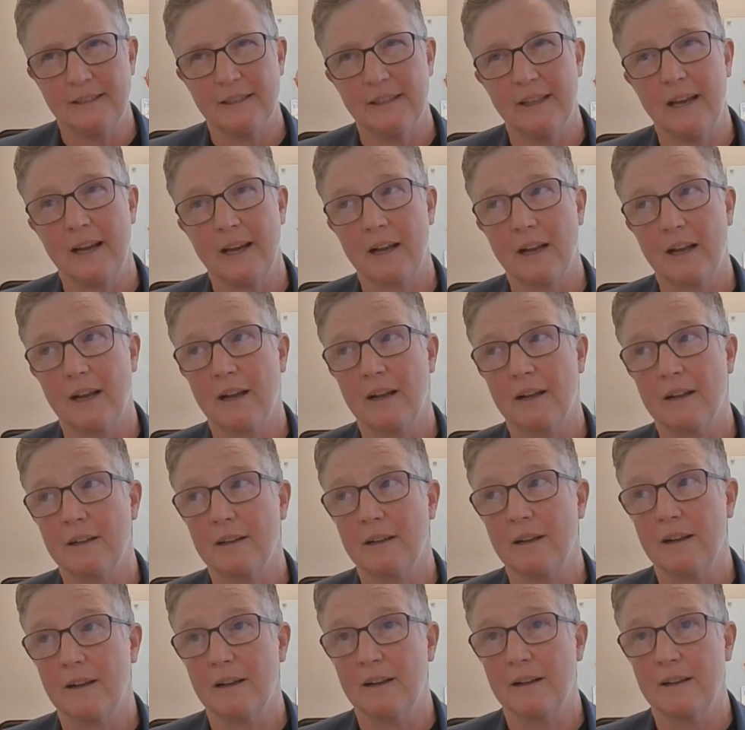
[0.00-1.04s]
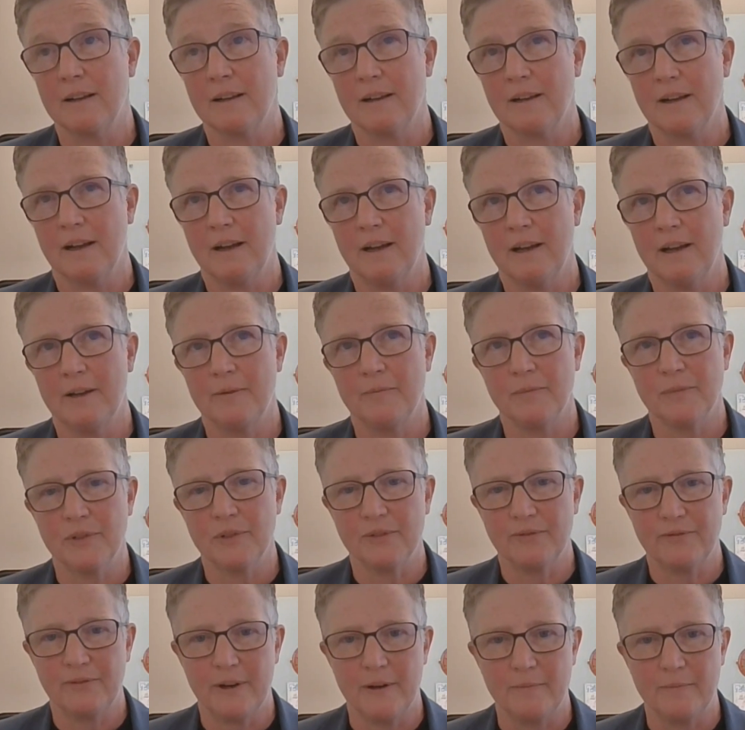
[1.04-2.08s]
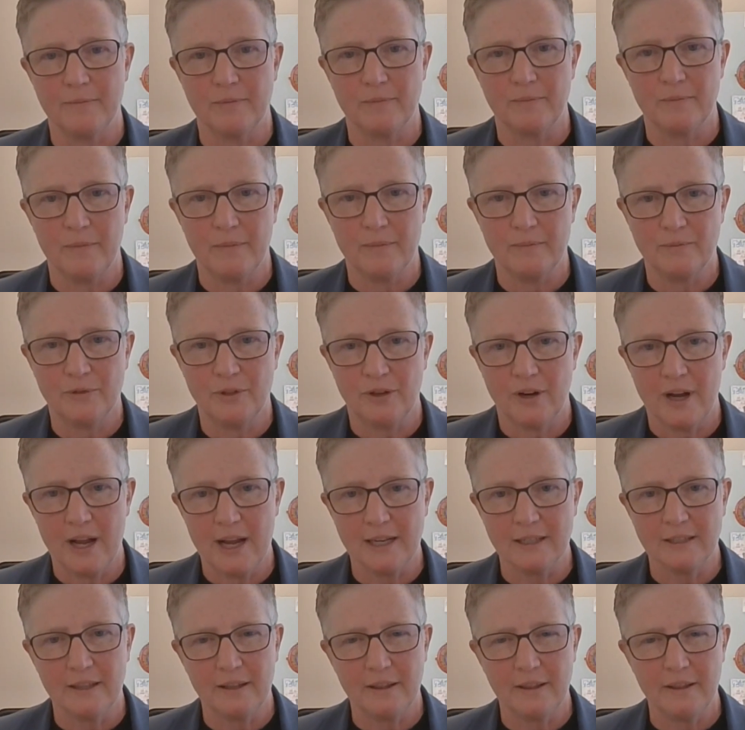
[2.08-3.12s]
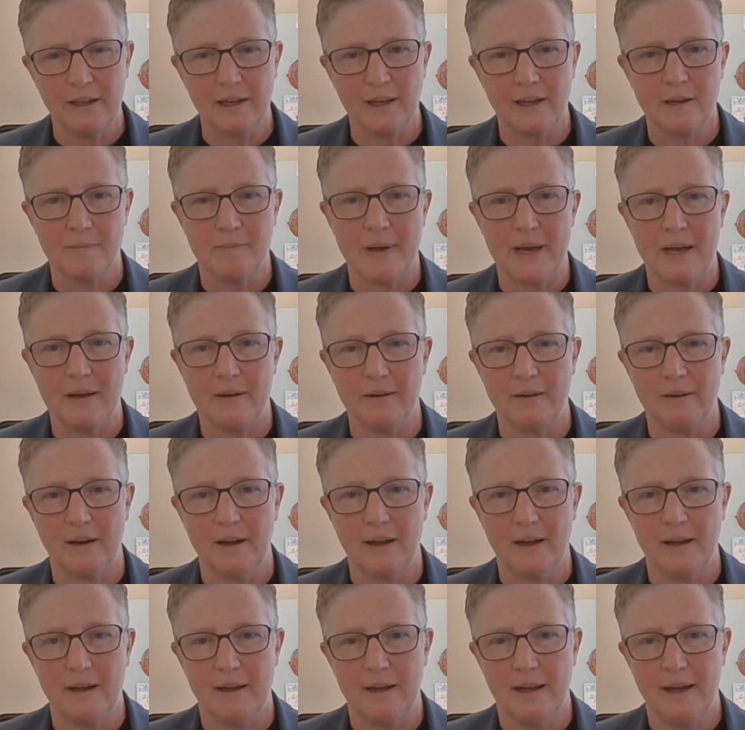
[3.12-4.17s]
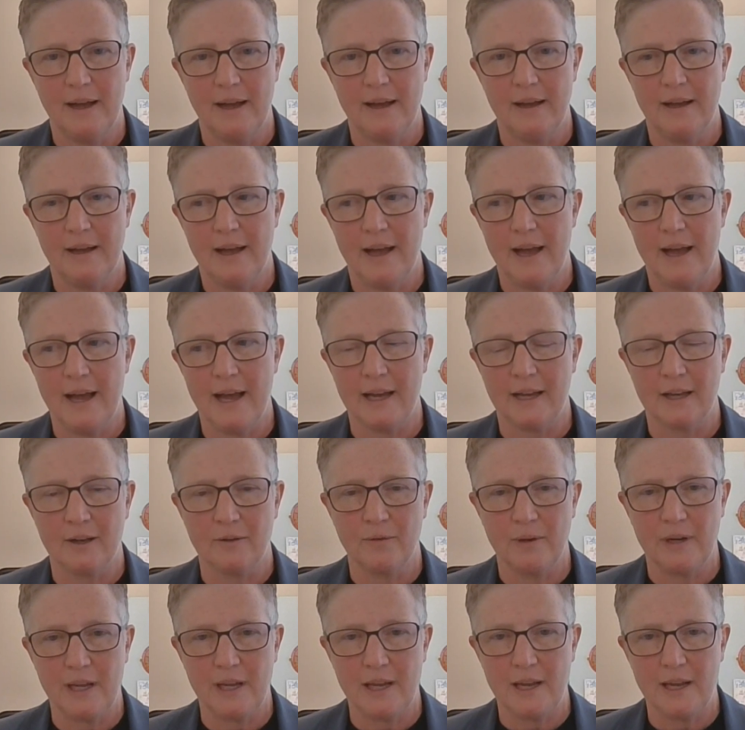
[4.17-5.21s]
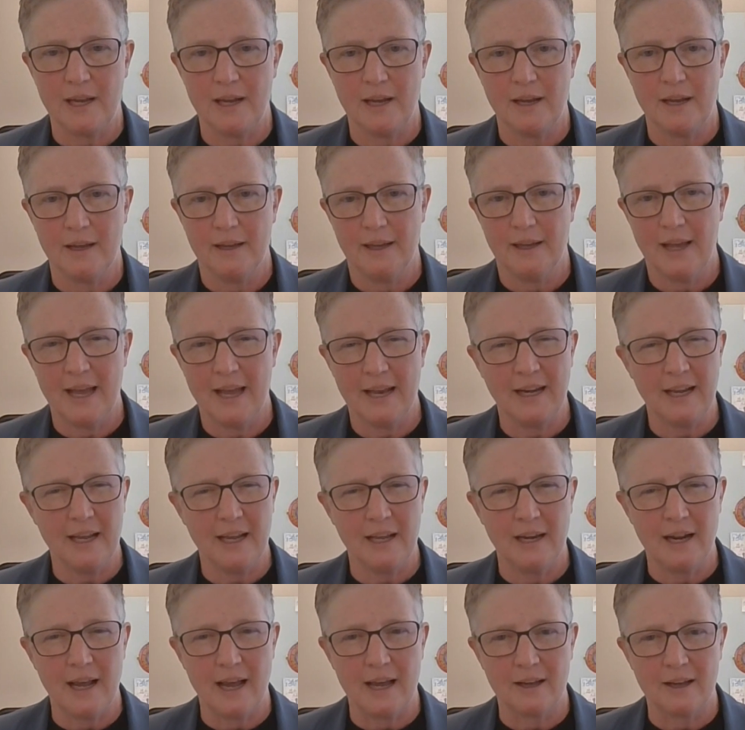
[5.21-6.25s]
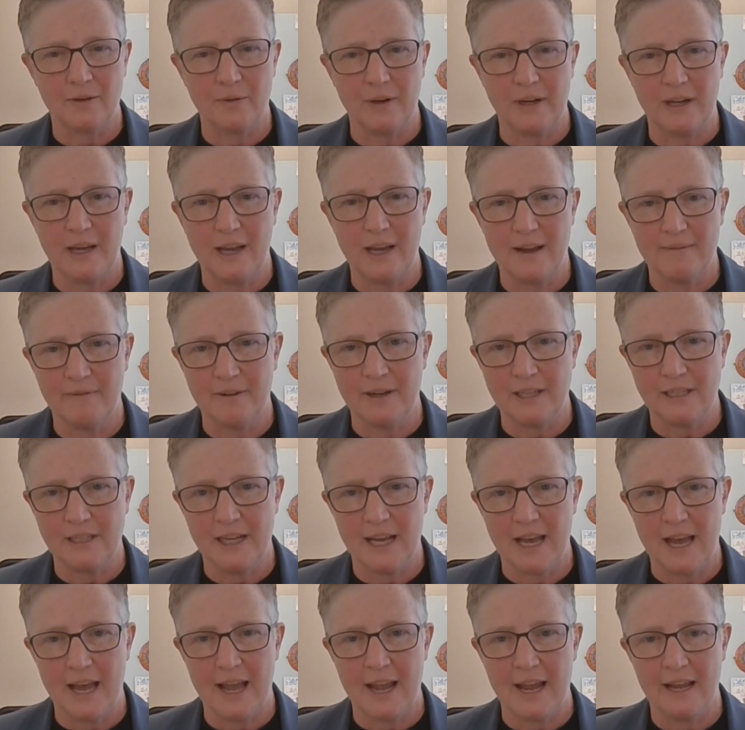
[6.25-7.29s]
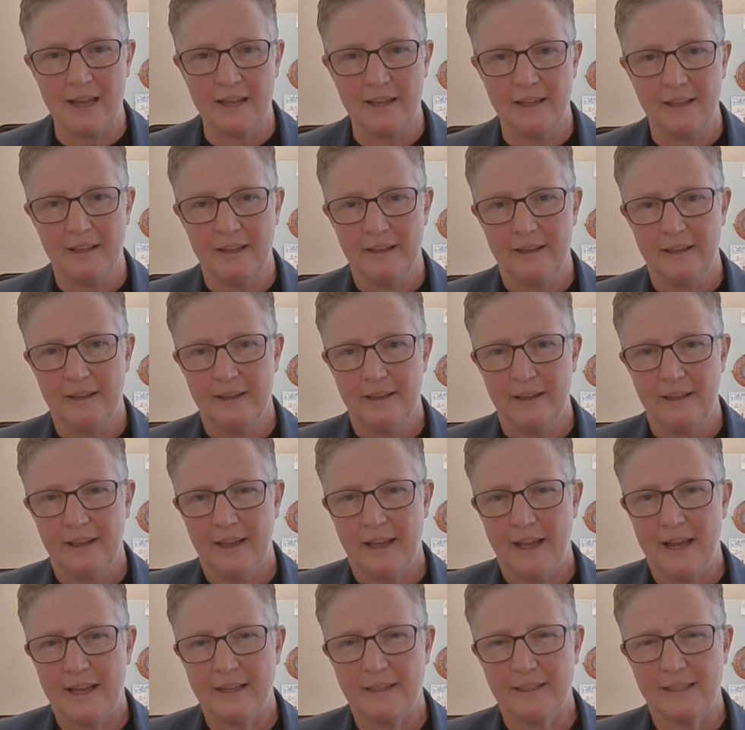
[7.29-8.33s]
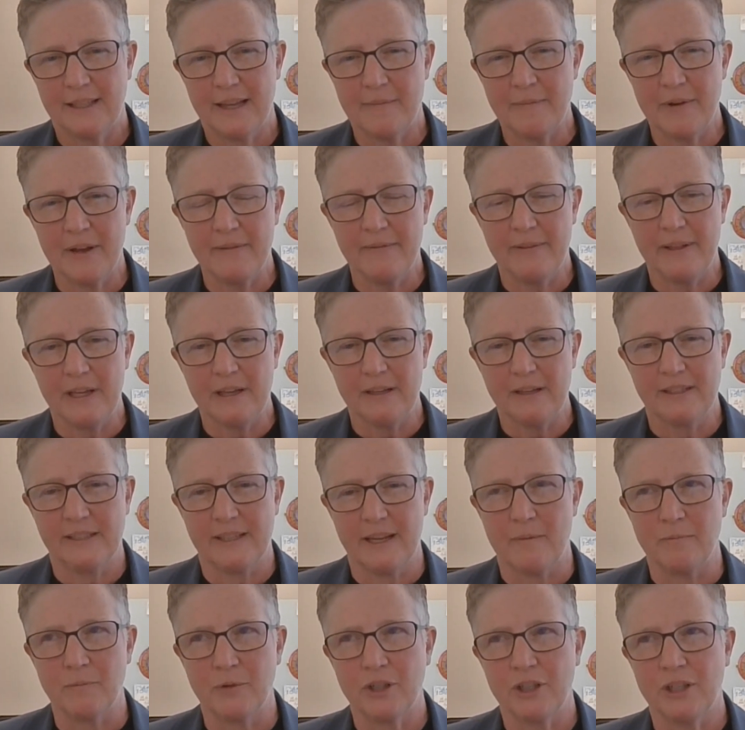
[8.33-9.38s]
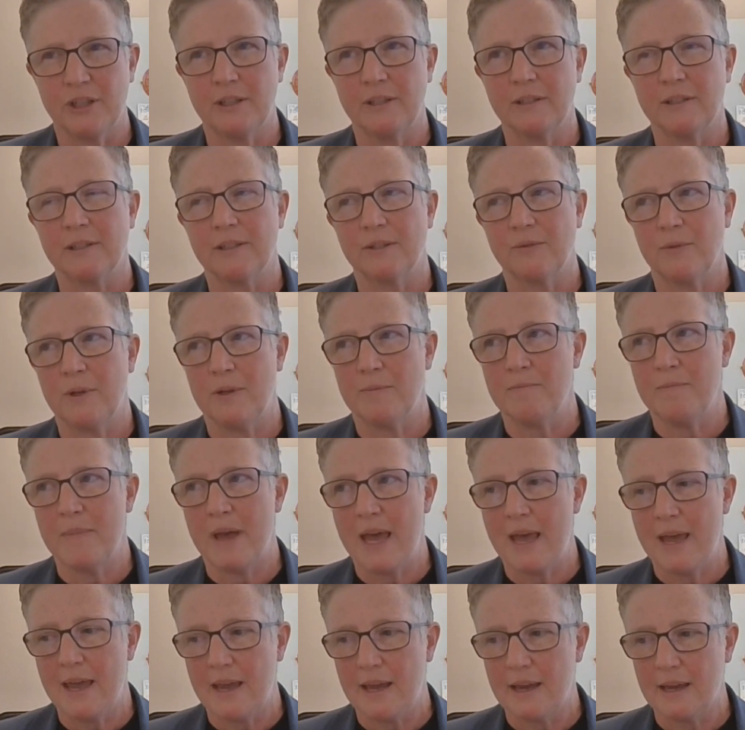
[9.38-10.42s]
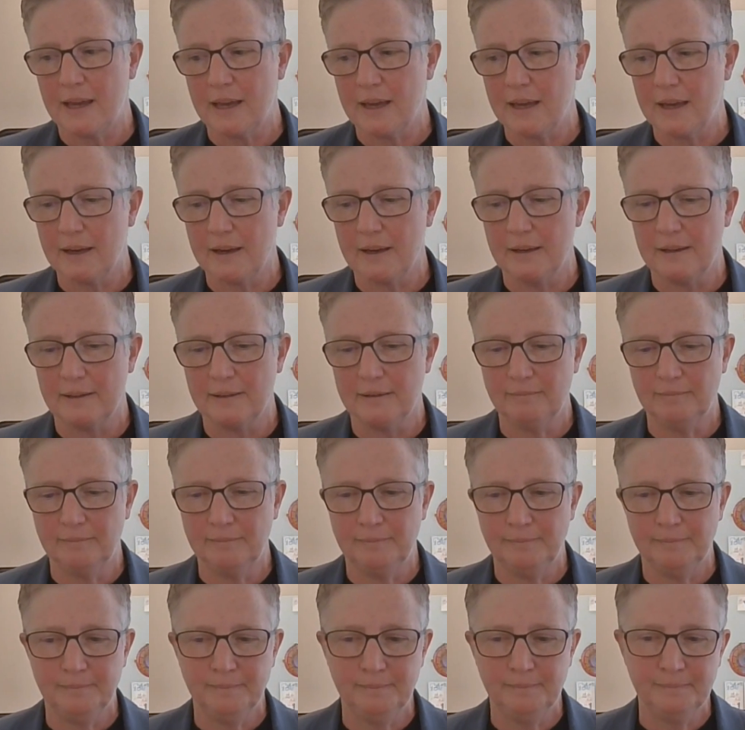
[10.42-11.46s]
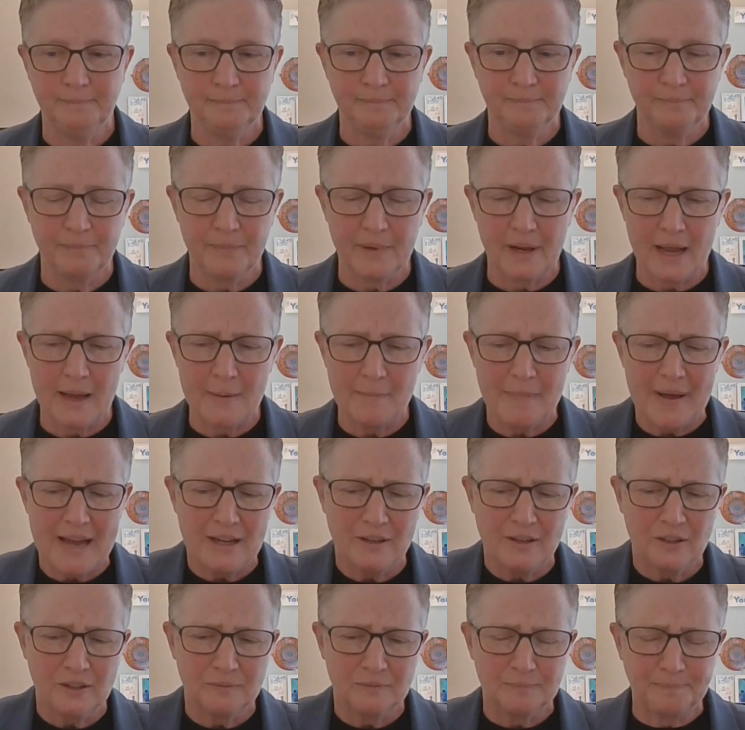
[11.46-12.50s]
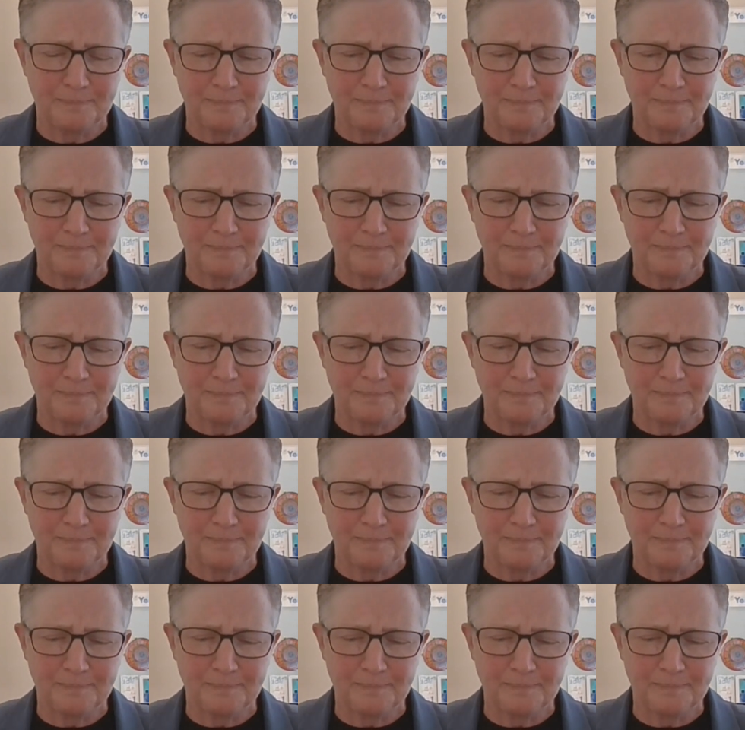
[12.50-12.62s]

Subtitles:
that comes from trying to think about equity and inequity every day. And some of the assumptions we make about,